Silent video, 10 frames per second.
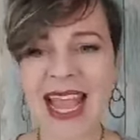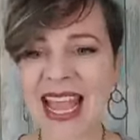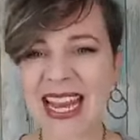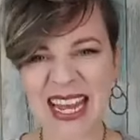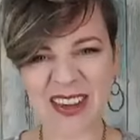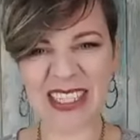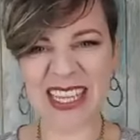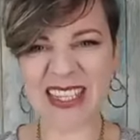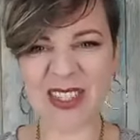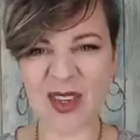I hate how
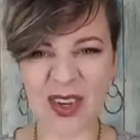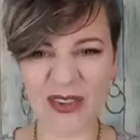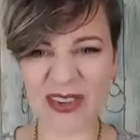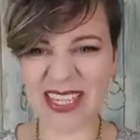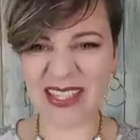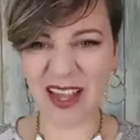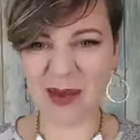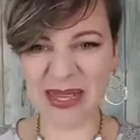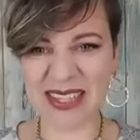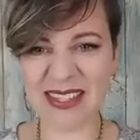it takes so long for these
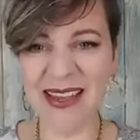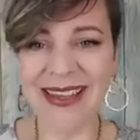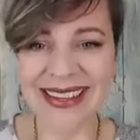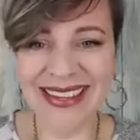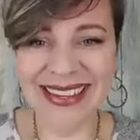comments.